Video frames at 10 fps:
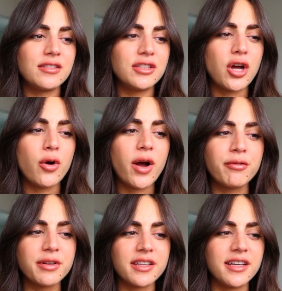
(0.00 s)
you know, I
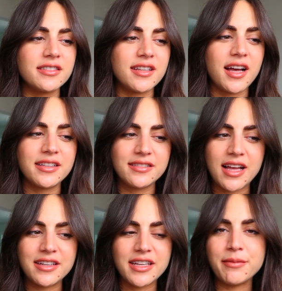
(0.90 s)
realize that
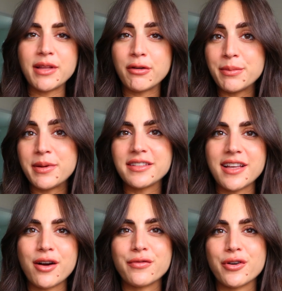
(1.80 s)
that name that we picked
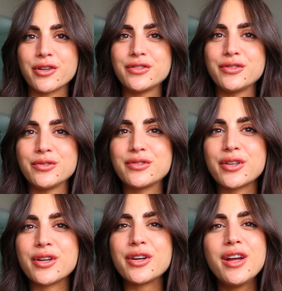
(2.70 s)
out for her suits
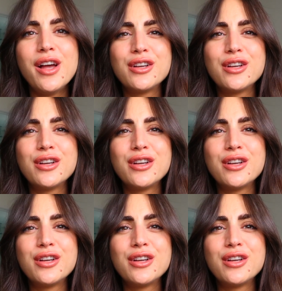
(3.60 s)
her.